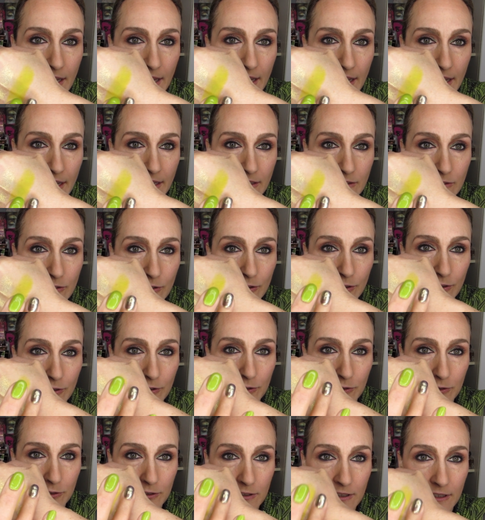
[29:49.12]
and
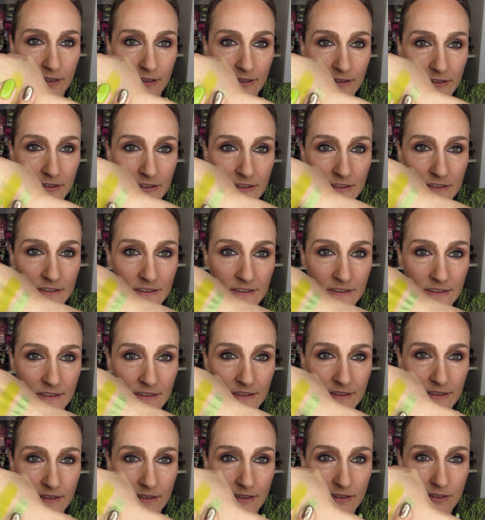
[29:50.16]
third color.
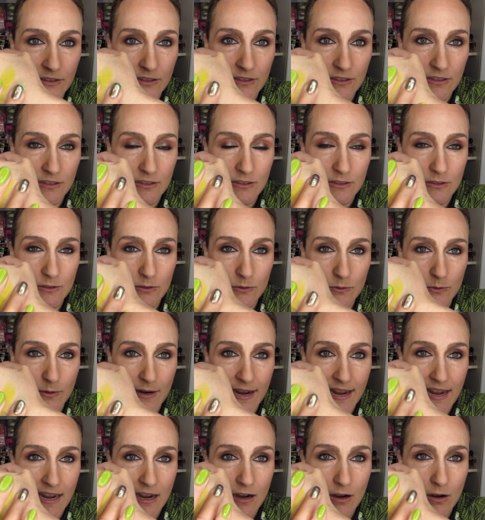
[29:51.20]
Oh,
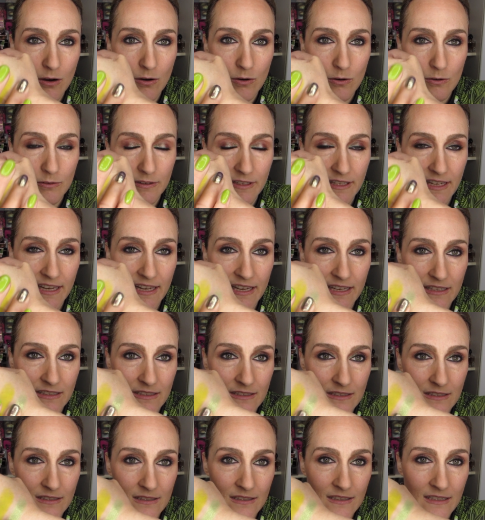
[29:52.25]
wow,
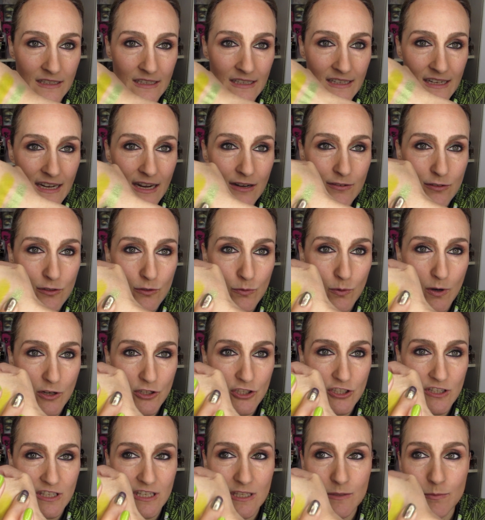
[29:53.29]
yes. I've
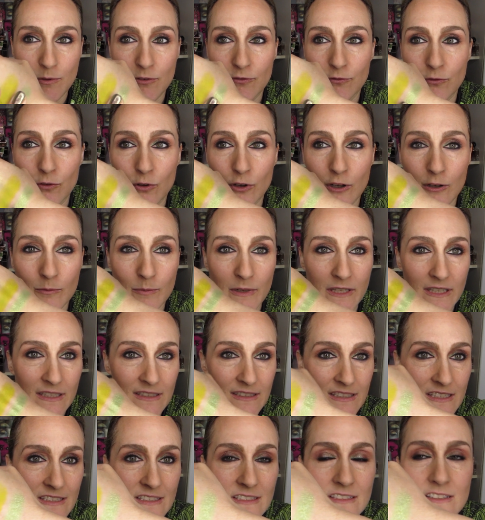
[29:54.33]
swatched these before, but it
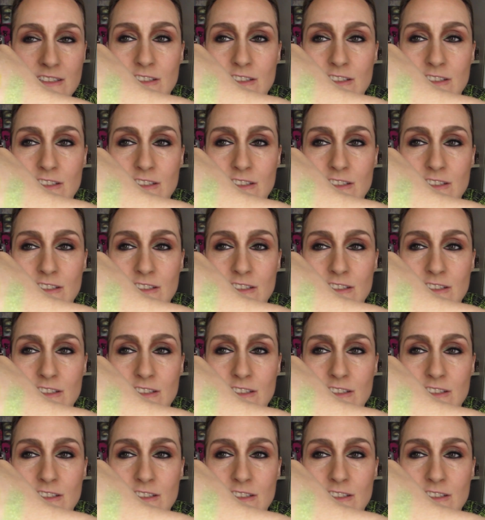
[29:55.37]
doesn't